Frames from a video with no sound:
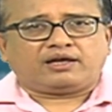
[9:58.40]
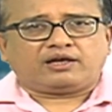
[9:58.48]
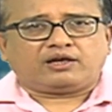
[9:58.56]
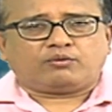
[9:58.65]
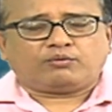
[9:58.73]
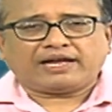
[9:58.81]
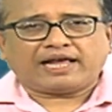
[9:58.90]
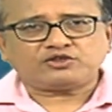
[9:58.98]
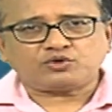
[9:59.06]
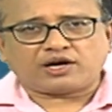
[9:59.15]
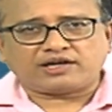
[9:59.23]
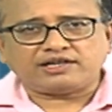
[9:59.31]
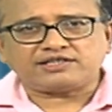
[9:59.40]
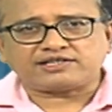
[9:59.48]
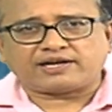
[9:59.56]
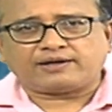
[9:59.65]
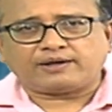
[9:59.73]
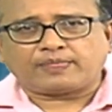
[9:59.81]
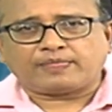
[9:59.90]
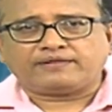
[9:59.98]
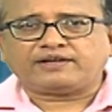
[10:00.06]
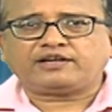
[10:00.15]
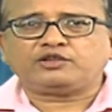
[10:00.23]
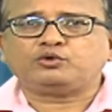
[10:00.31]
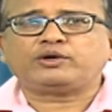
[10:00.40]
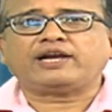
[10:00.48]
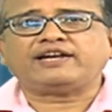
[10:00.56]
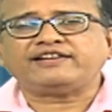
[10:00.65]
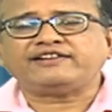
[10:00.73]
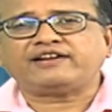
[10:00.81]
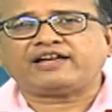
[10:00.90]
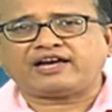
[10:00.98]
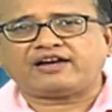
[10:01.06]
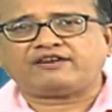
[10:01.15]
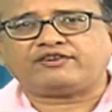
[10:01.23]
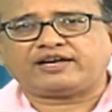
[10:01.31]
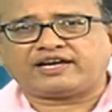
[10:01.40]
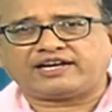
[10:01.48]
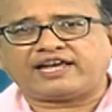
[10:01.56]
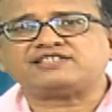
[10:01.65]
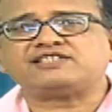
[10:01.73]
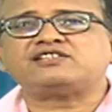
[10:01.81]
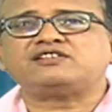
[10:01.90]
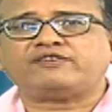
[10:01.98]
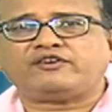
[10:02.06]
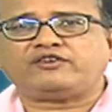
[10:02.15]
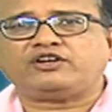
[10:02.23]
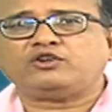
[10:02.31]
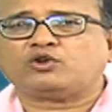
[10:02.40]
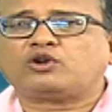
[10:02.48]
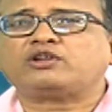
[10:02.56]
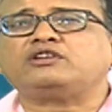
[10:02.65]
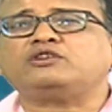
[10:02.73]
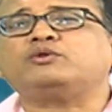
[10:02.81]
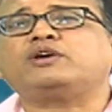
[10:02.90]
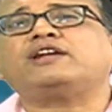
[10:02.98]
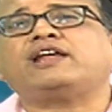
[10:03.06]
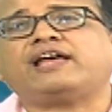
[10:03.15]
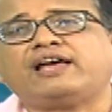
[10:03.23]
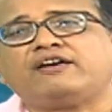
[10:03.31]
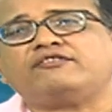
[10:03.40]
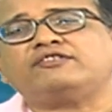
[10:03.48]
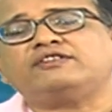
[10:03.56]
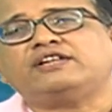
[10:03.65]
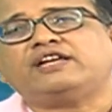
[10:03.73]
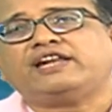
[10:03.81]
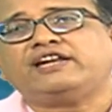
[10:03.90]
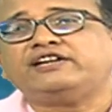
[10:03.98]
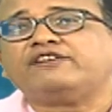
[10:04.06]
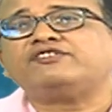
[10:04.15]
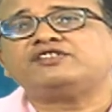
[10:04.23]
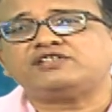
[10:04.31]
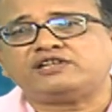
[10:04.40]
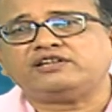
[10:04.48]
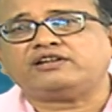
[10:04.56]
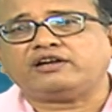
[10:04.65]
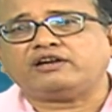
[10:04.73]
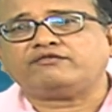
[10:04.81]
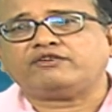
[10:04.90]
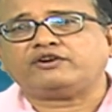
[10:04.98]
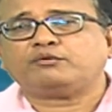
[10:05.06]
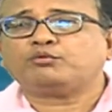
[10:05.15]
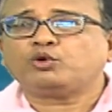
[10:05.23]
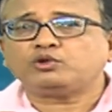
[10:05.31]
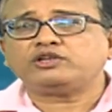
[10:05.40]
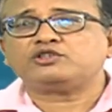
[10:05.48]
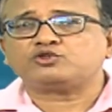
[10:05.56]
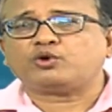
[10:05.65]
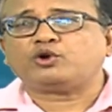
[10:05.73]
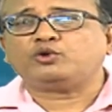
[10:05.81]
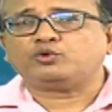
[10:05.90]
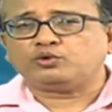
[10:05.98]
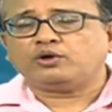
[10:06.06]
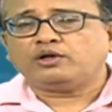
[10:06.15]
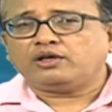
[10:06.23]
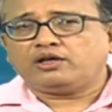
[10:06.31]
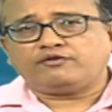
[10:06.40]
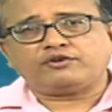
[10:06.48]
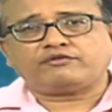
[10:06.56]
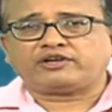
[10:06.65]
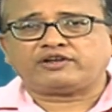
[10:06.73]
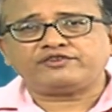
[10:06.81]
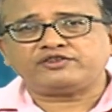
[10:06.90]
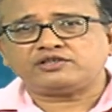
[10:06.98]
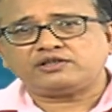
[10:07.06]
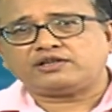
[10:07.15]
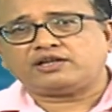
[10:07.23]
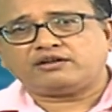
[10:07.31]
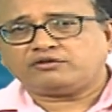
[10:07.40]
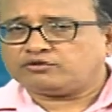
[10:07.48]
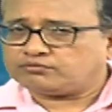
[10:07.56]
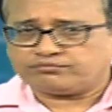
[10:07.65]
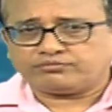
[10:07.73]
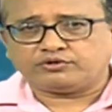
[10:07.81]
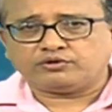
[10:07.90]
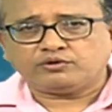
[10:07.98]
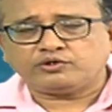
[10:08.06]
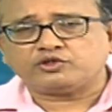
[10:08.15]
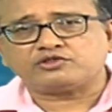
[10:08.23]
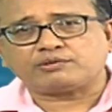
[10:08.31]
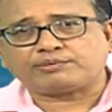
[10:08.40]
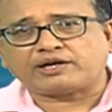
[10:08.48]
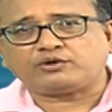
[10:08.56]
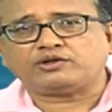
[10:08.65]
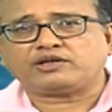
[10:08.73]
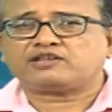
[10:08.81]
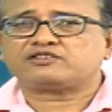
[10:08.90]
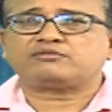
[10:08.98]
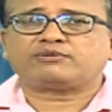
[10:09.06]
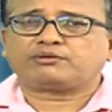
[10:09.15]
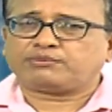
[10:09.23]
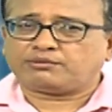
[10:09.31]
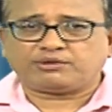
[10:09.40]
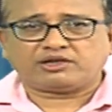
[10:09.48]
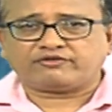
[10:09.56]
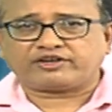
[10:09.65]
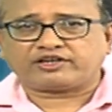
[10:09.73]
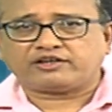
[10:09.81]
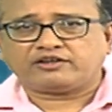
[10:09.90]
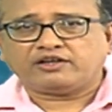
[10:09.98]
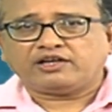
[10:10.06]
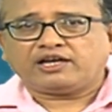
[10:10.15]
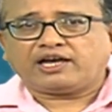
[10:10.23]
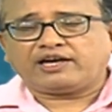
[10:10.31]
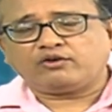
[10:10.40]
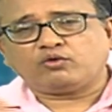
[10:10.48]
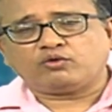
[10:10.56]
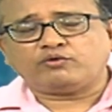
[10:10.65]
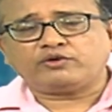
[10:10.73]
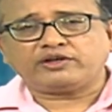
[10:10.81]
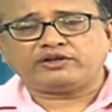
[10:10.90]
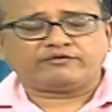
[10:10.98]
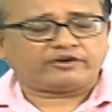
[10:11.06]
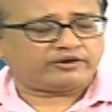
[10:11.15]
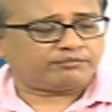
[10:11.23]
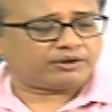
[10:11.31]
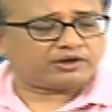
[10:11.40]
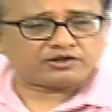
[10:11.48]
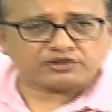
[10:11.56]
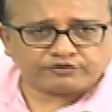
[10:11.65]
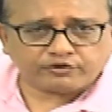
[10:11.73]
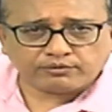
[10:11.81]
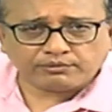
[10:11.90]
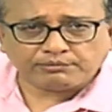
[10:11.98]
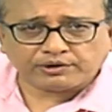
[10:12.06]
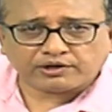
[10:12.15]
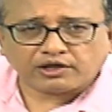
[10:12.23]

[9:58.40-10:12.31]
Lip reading: one has to understand that you can neither have an excess inventory nor you can have any deficit in the inventory. Both is going to, if you have a deficit, then your supply to the customer may be affected, and over inventory, because if you remember,